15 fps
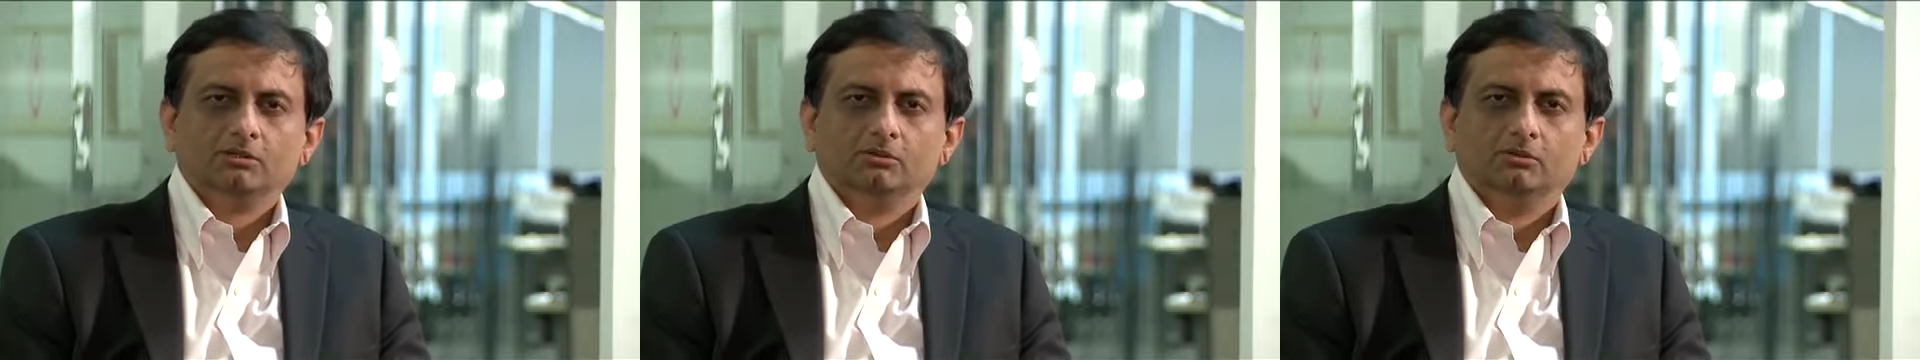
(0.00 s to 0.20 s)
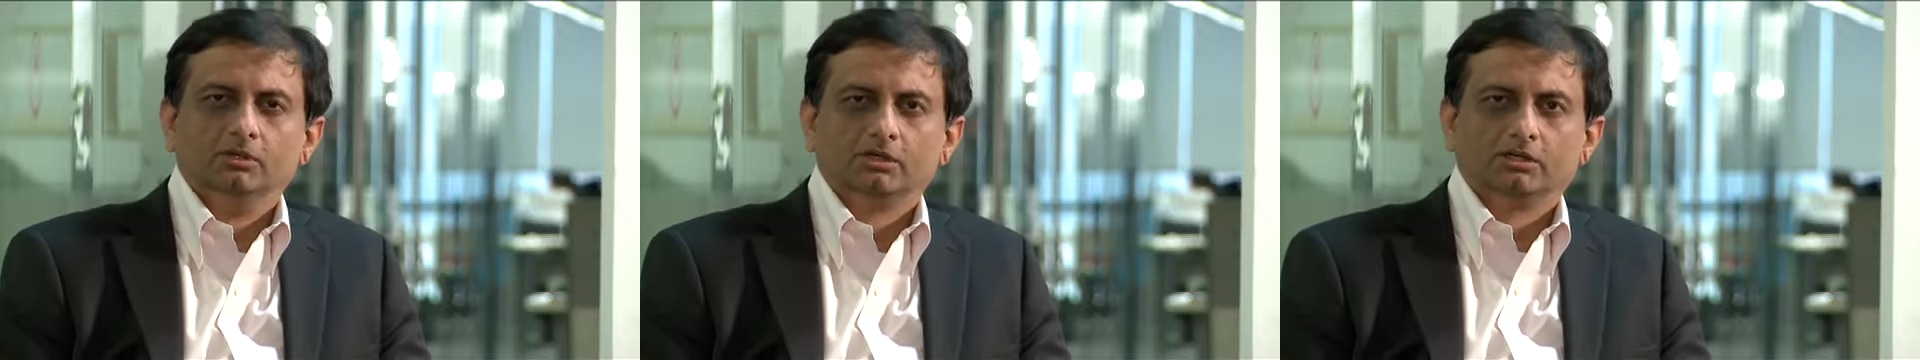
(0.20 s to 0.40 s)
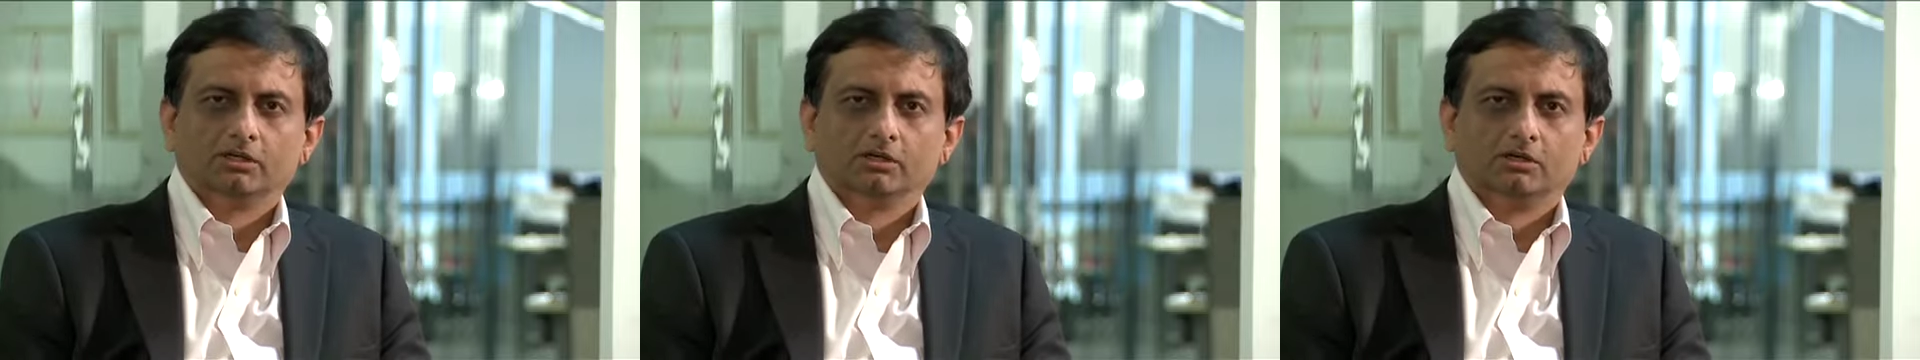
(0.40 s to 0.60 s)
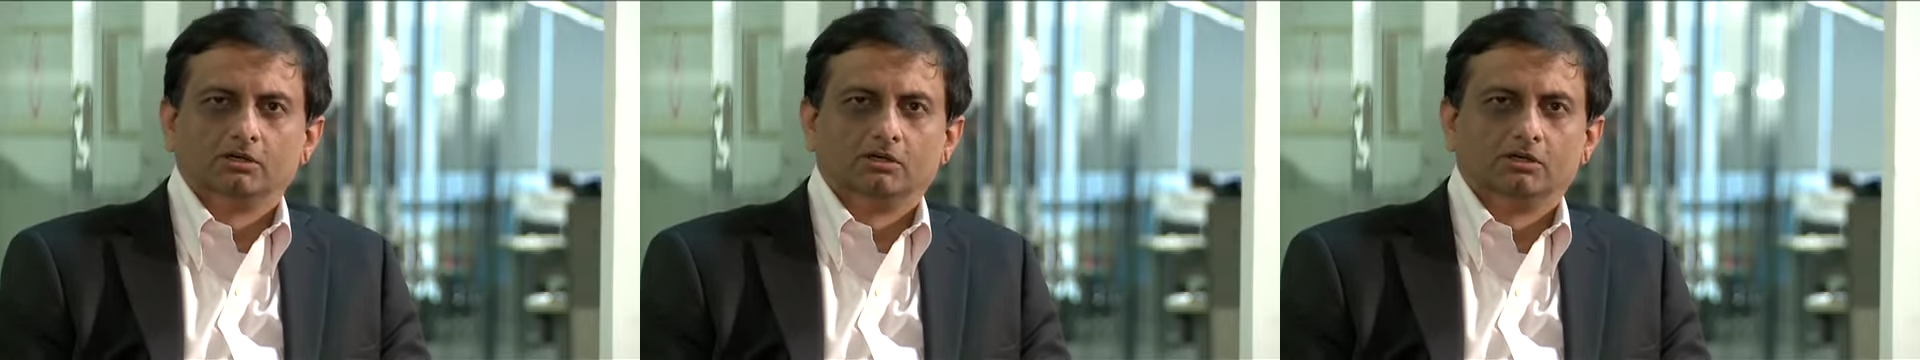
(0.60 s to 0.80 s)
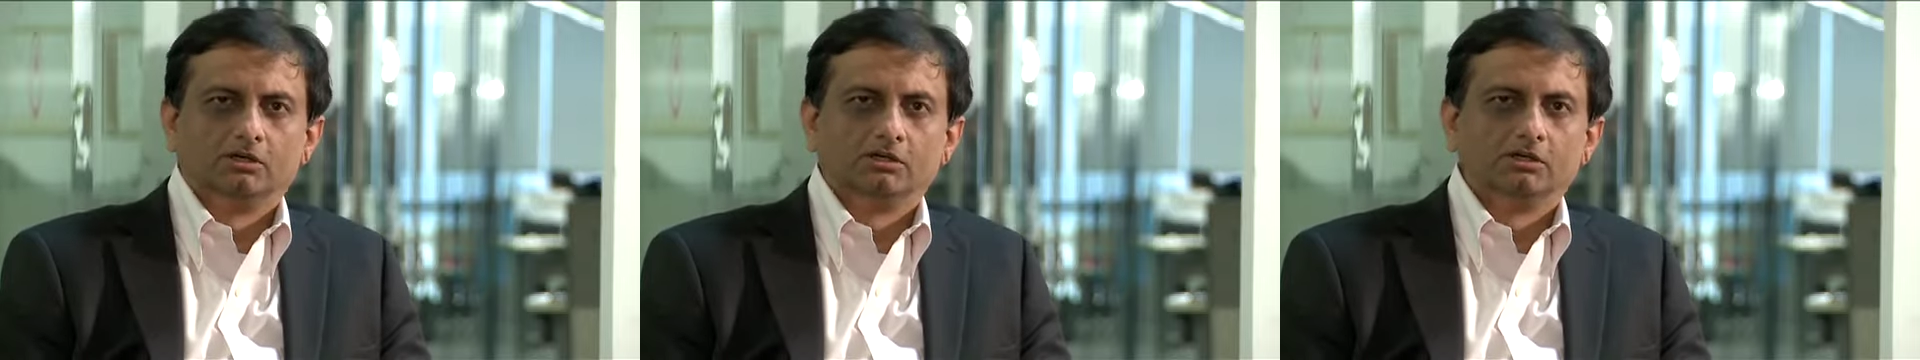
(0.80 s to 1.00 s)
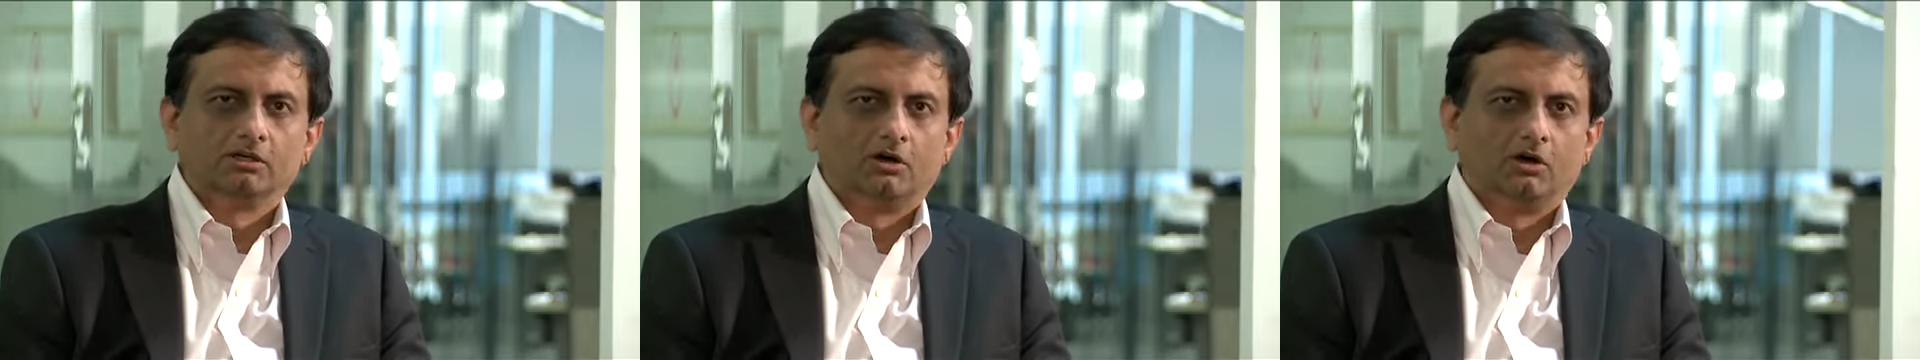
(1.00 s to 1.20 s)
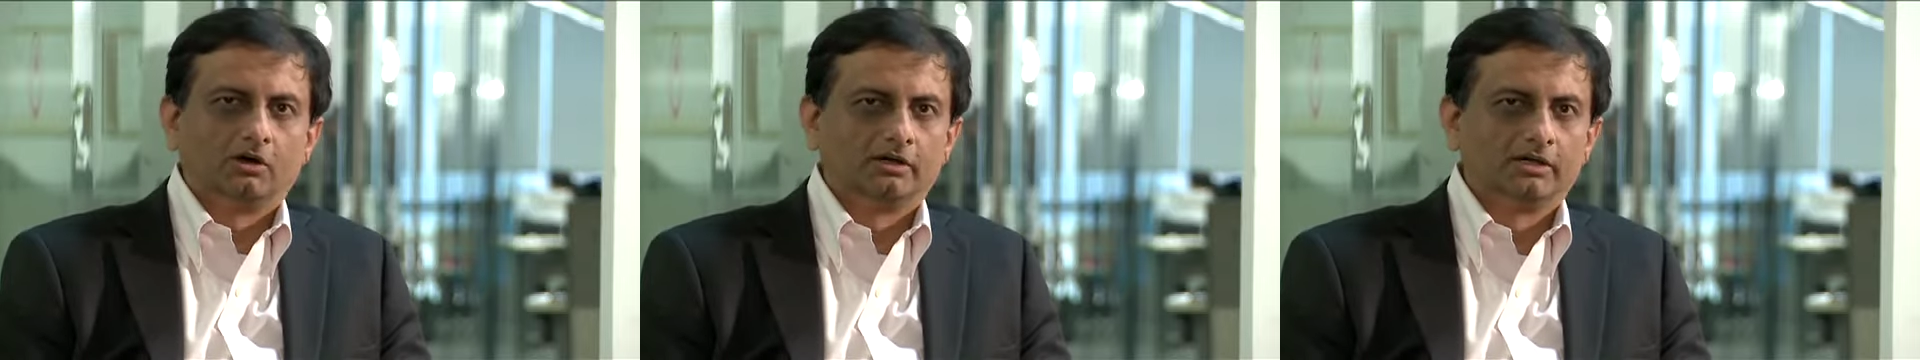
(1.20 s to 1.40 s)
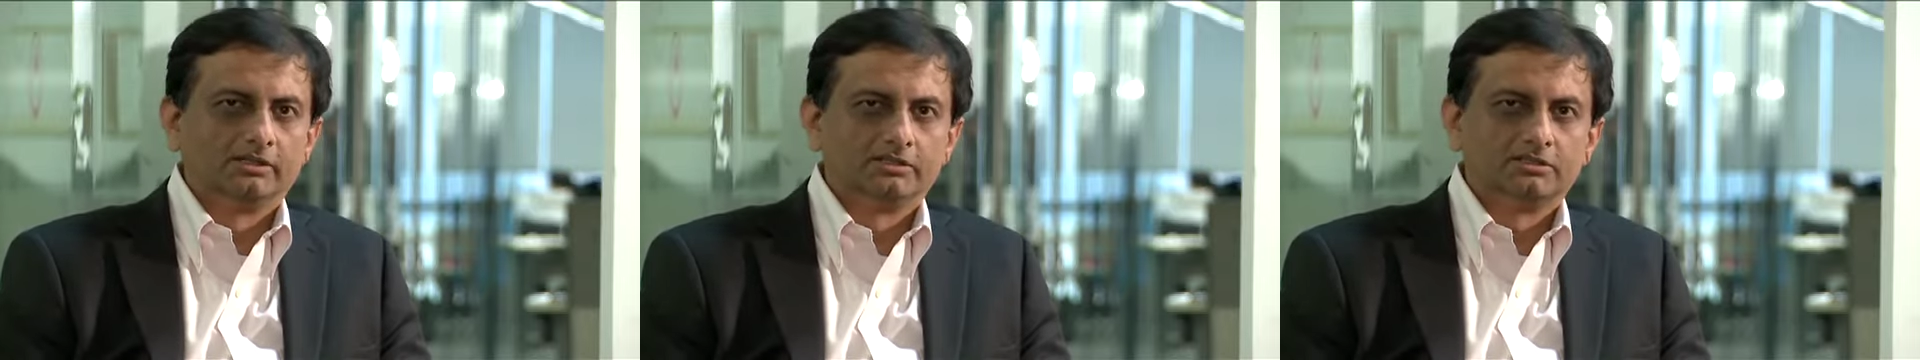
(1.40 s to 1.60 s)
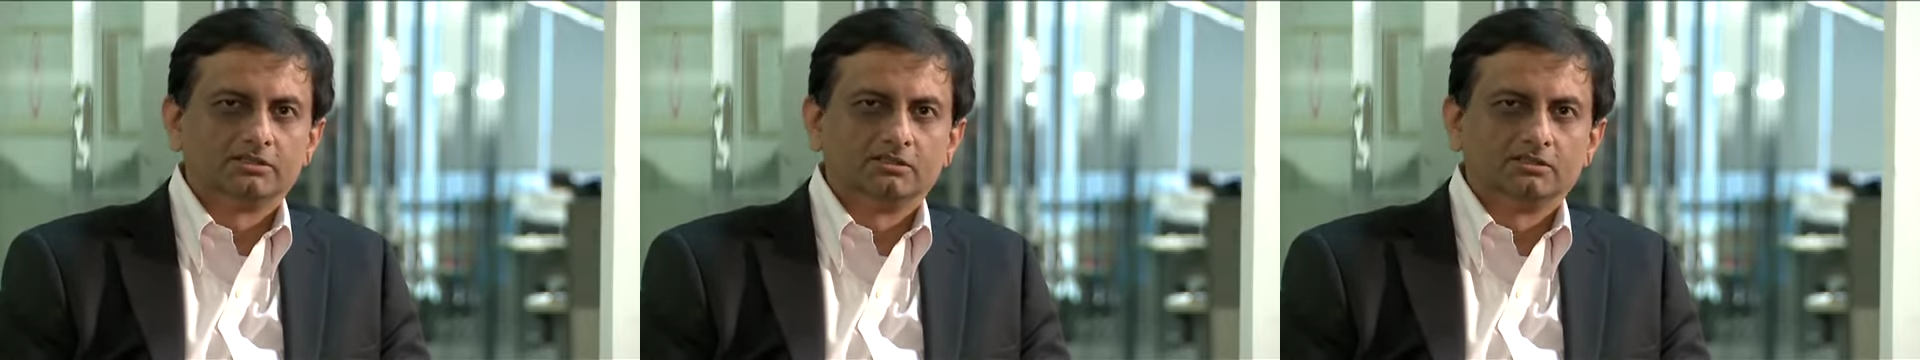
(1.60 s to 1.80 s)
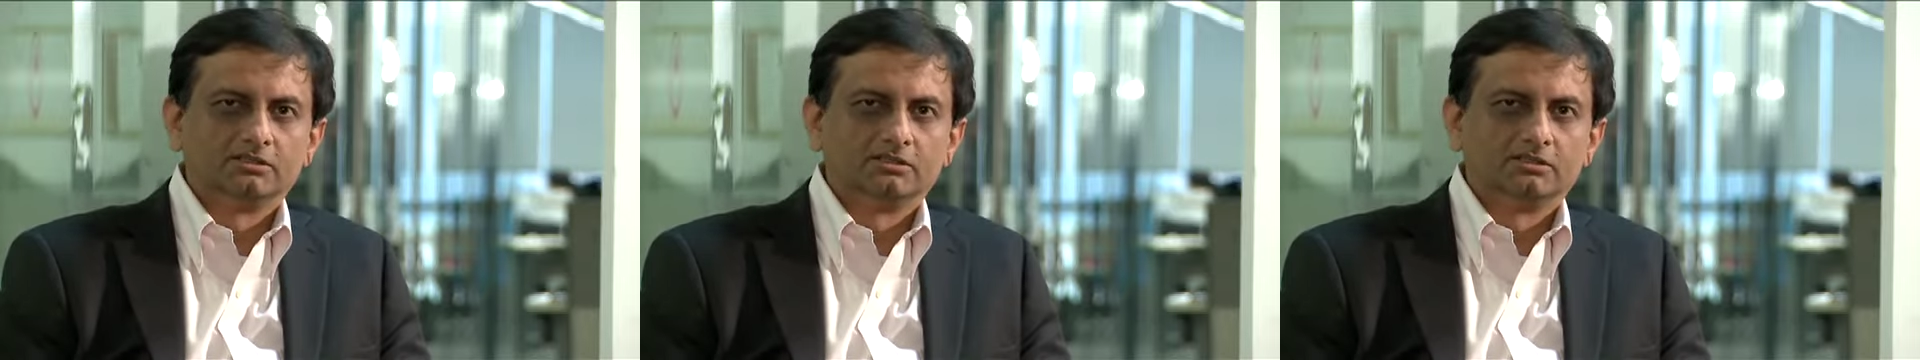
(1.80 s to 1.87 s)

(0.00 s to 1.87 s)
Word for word: working on organizational